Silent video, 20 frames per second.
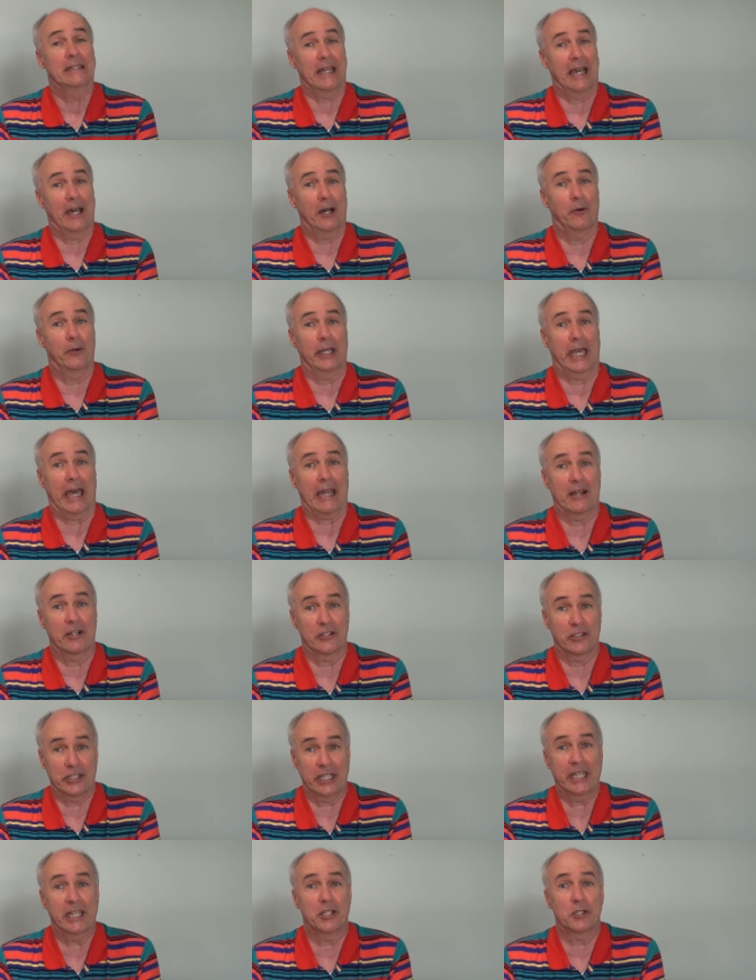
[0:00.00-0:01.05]
Now, at our
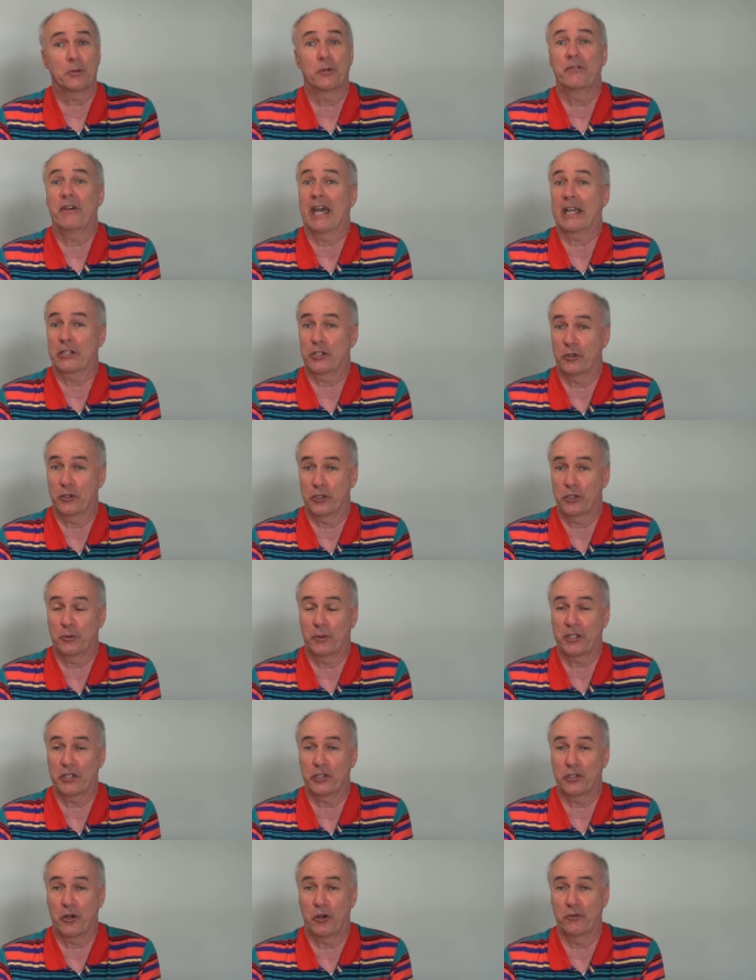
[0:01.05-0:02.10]
sinks, we've actually
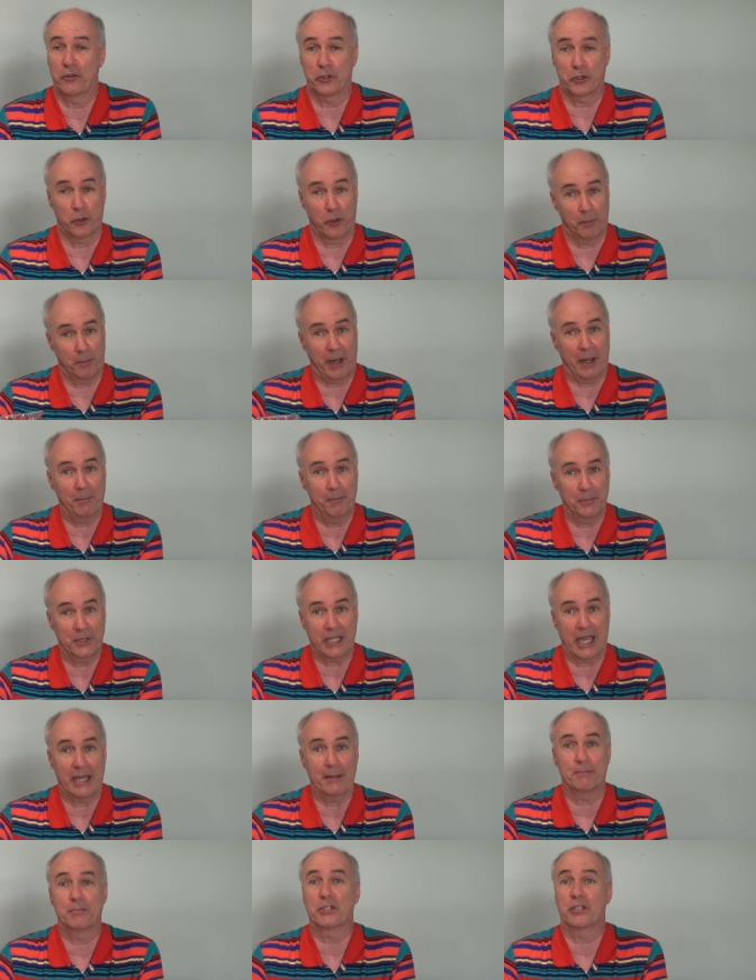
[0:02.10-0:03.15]
switched over to a pump
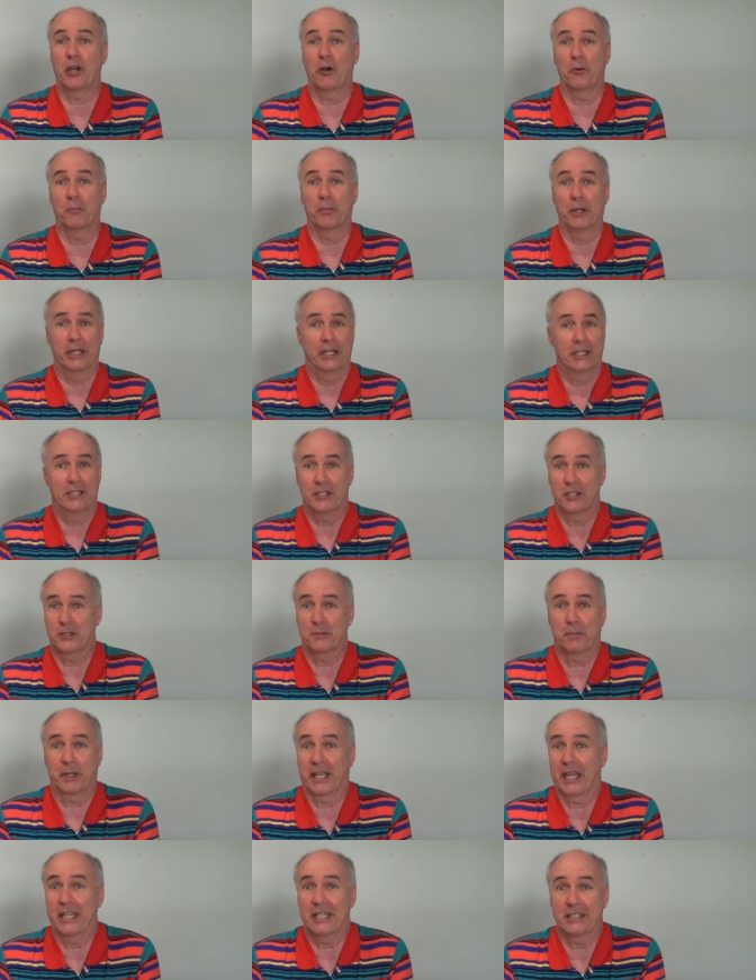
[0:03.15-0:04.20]
type soap,
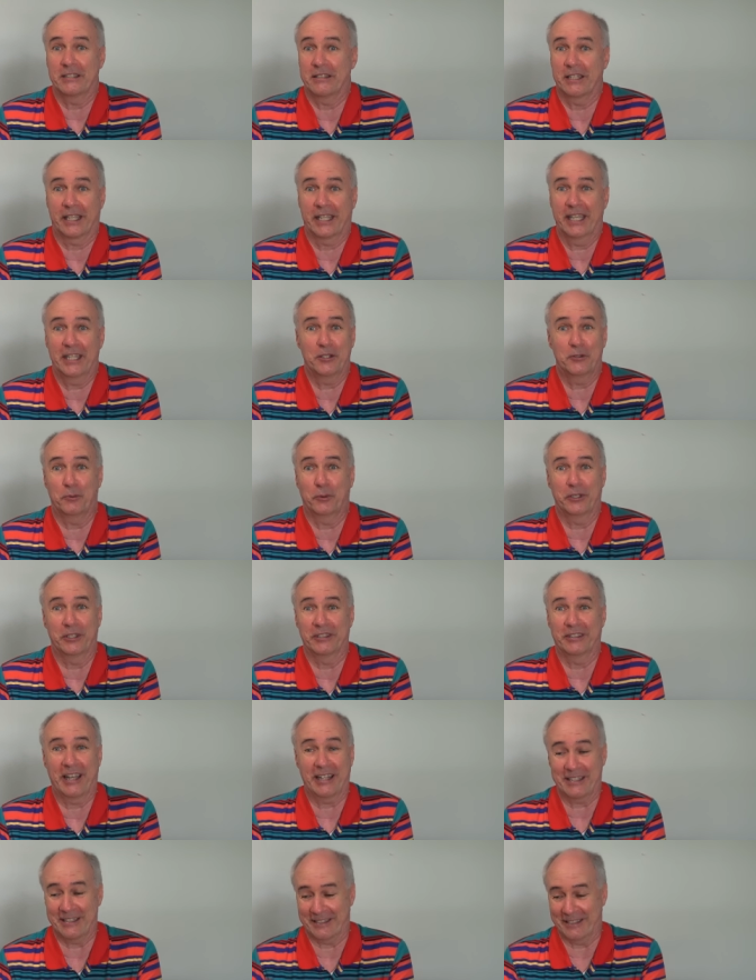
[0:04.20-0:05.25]
just because the kids
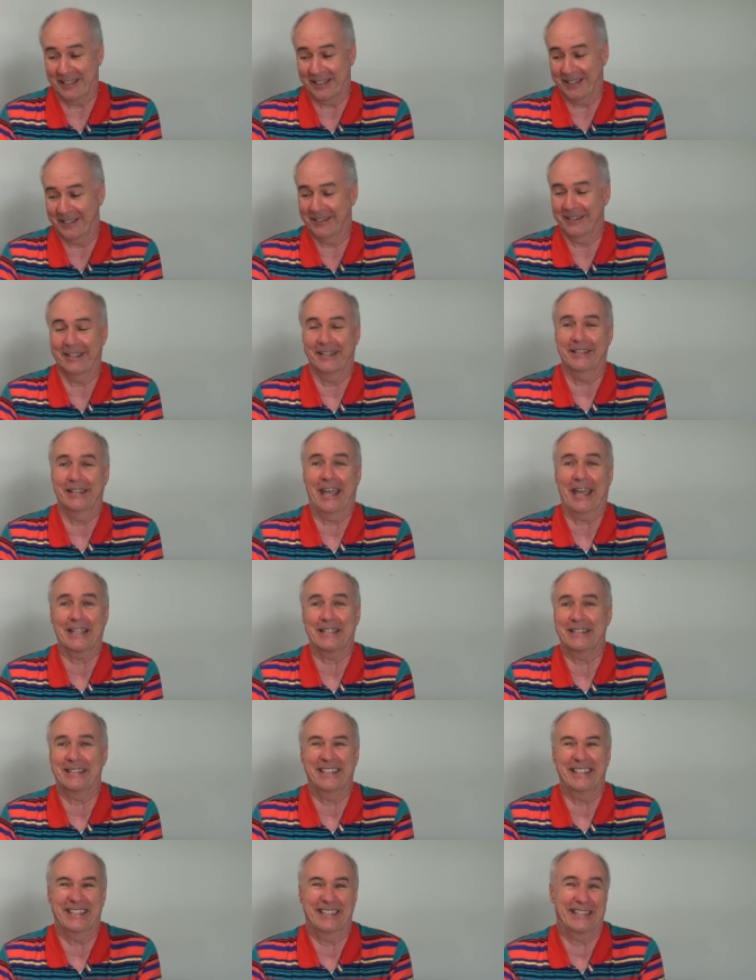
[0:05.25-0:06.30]
wouldn't touch the
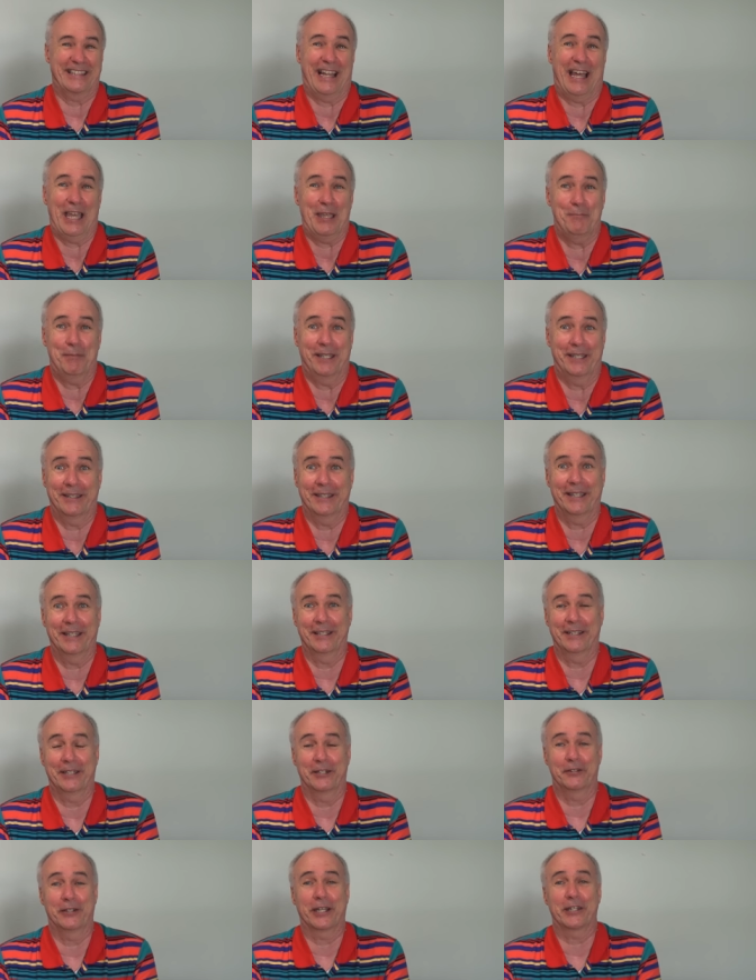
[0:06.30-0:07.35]
nasty slimy
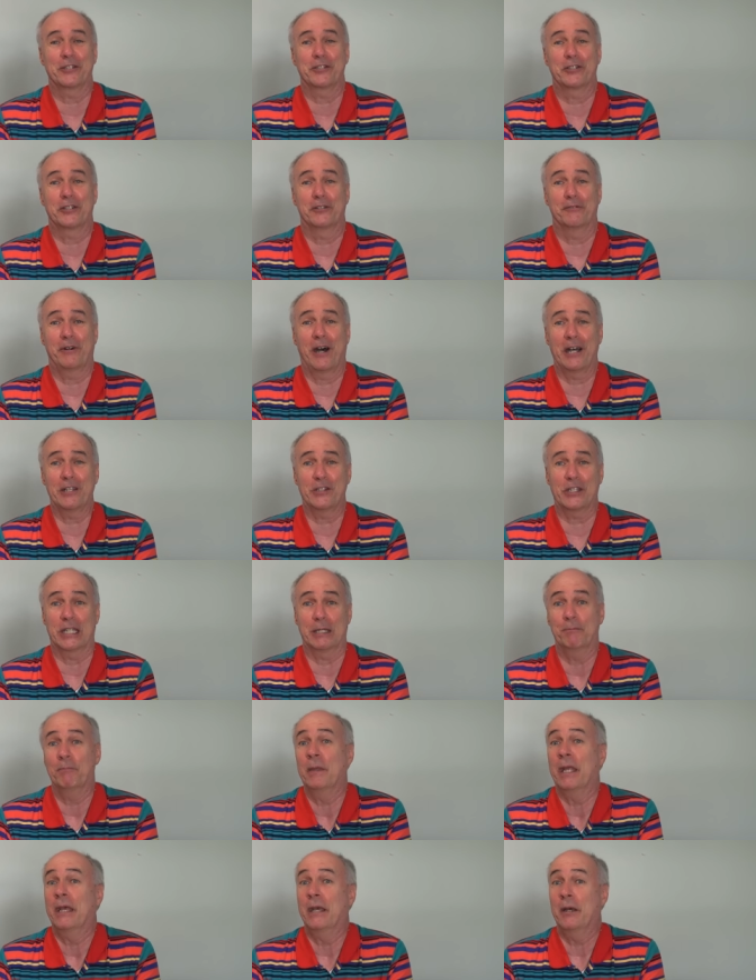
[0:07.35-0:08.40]
thing there next to the faucet.